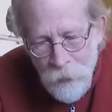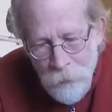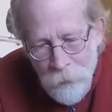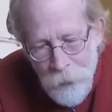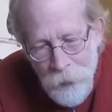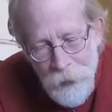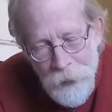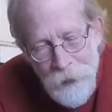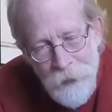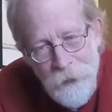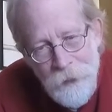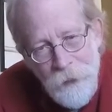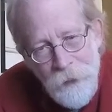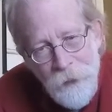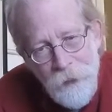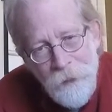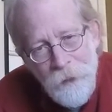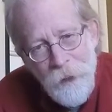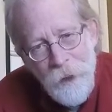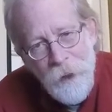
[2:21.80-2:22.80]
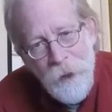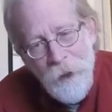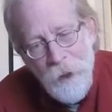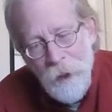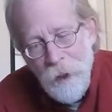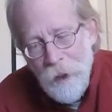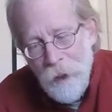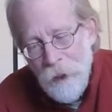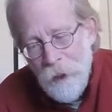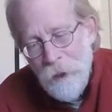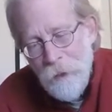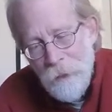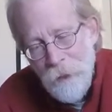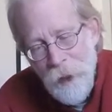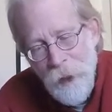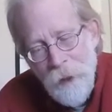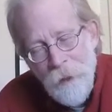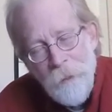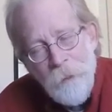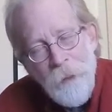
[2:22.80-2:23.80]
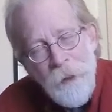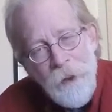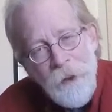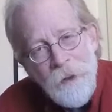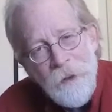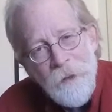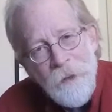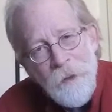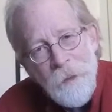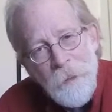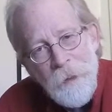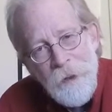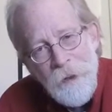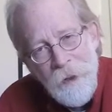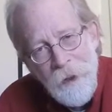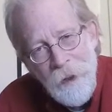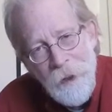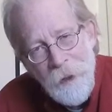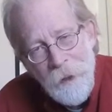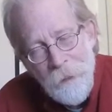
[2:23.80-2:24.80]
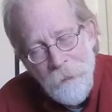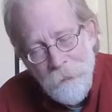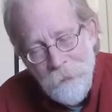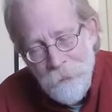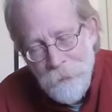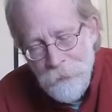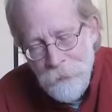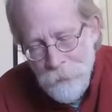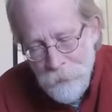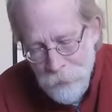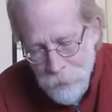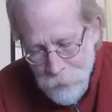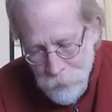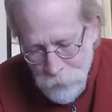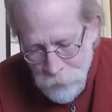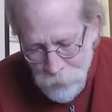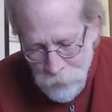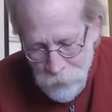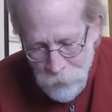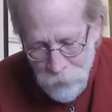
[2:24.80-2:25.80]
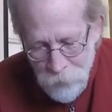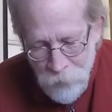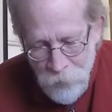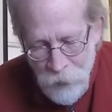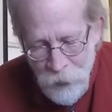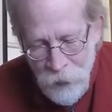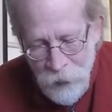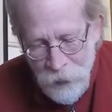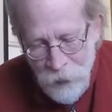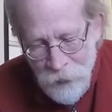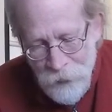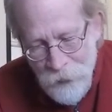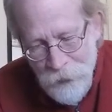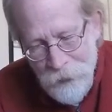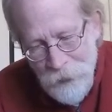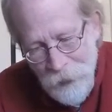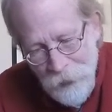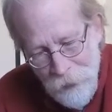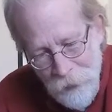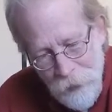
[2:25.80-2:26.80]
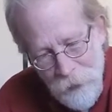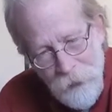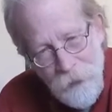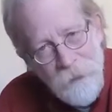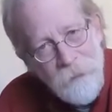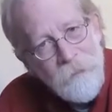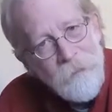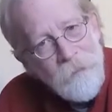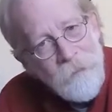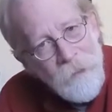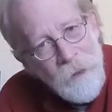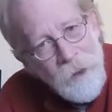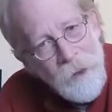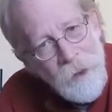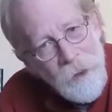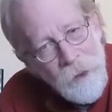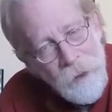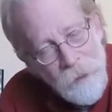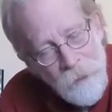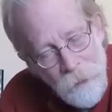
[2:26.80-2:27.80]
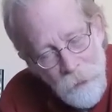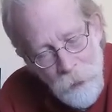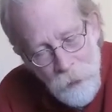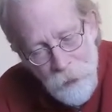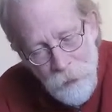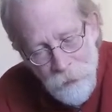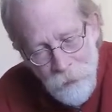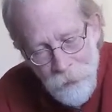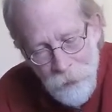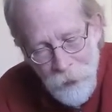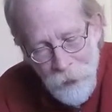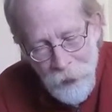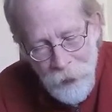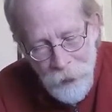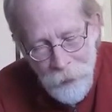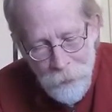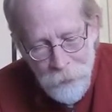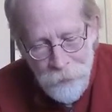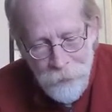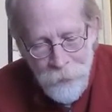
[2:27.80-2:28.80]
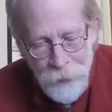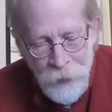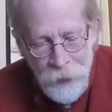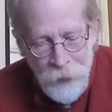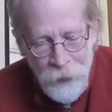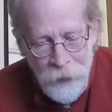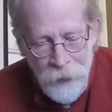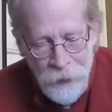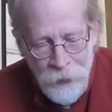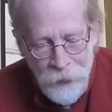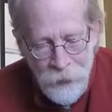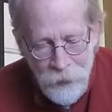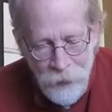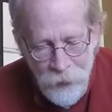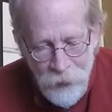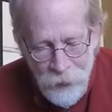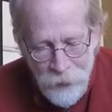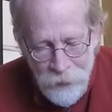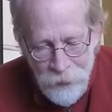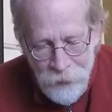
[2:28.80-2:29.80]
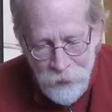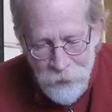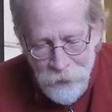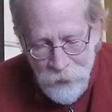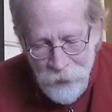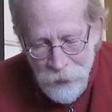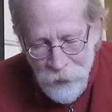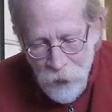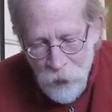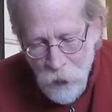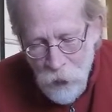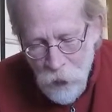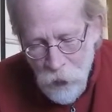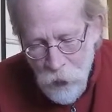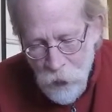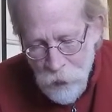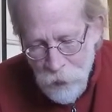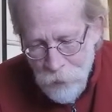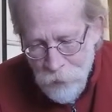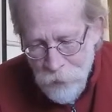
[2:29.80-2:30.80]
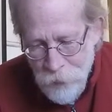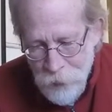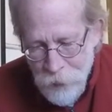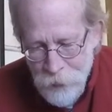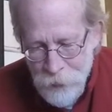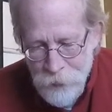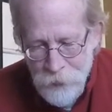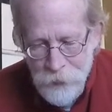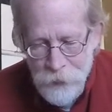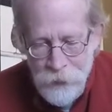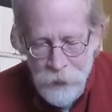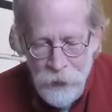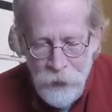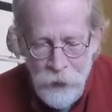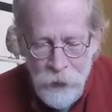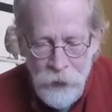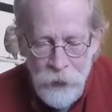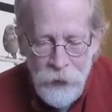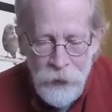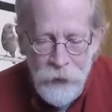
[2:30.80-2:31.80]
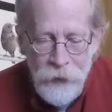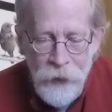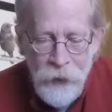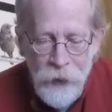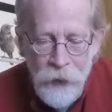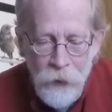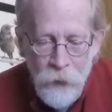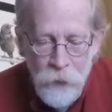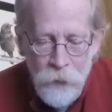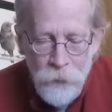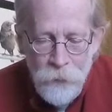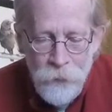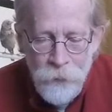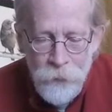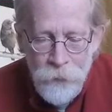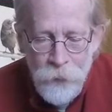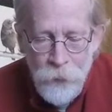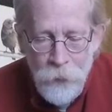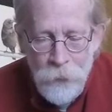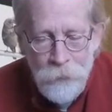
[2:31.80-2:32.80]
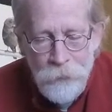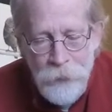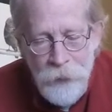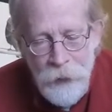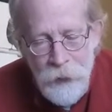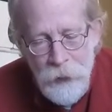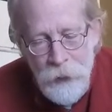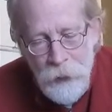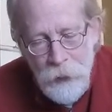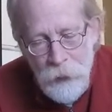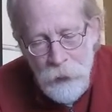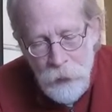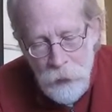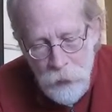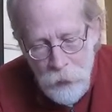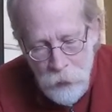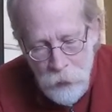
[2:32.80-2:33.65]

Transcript: piece of, uh, a round piece of obsidian sit on a, uh, a wooden frame. That is at the heart of this. Now, for me,